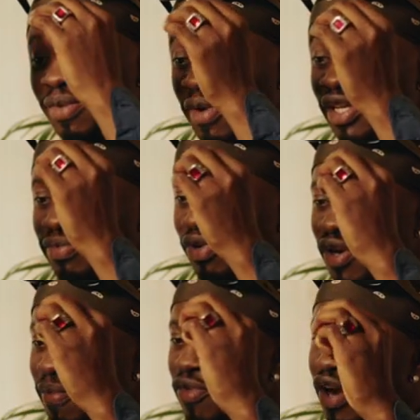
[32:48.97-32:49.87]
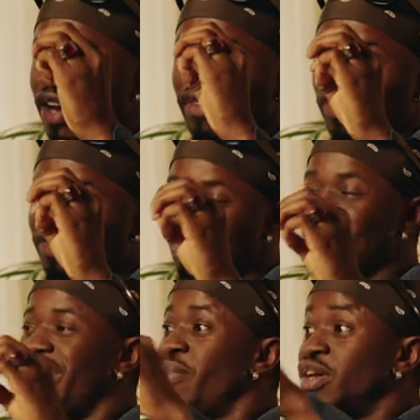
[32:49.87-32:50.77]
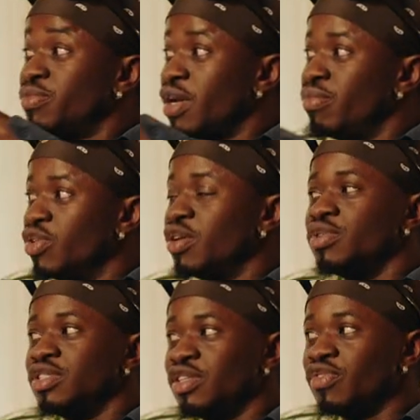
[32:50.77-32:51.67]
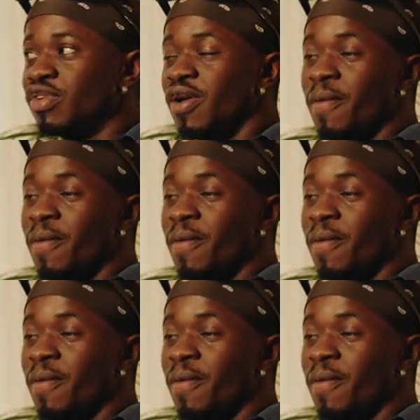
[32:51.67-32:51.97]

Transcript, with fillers: somebody's blowing up right in front, you hear about somebody blowing up is different.